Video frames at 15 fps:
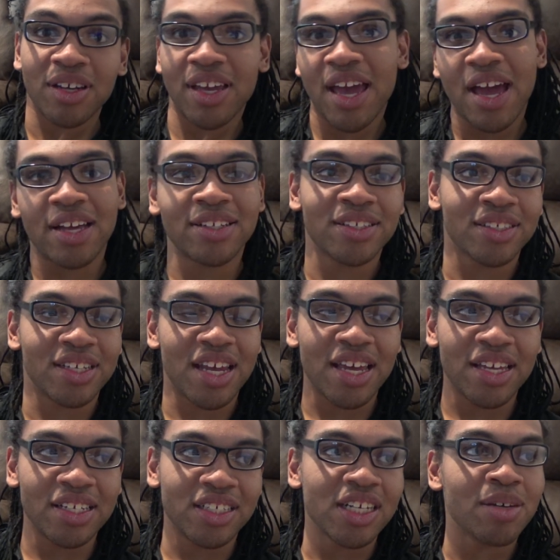Yeah, it's just an
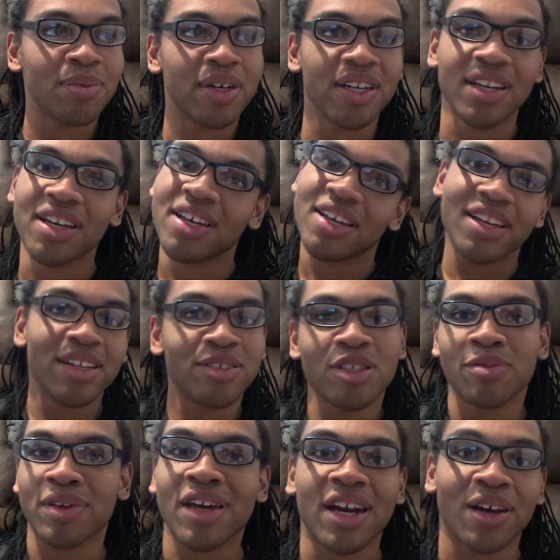AEG, but it's
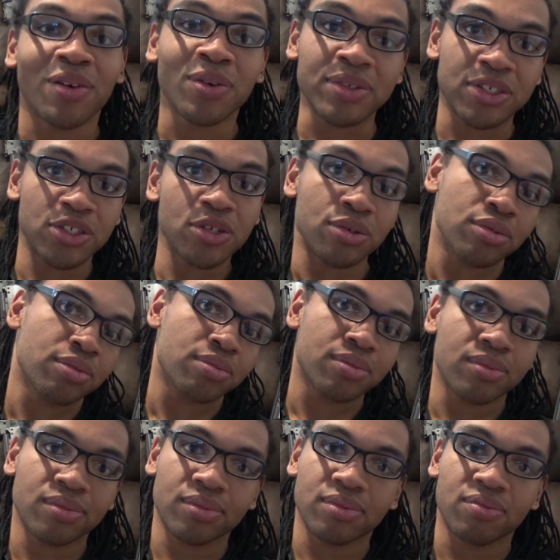still kind of cool to shoot.
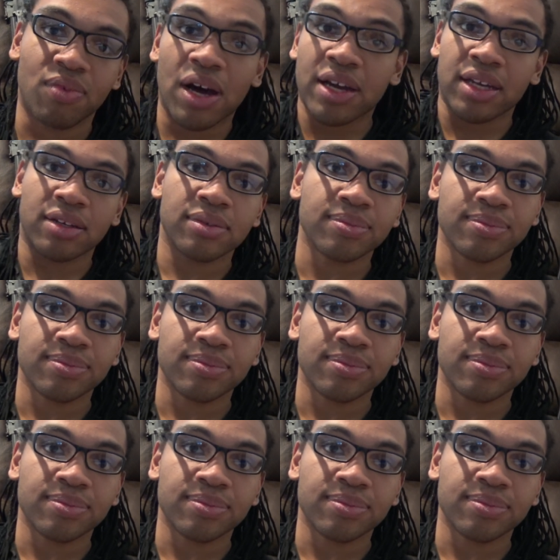Fuck it.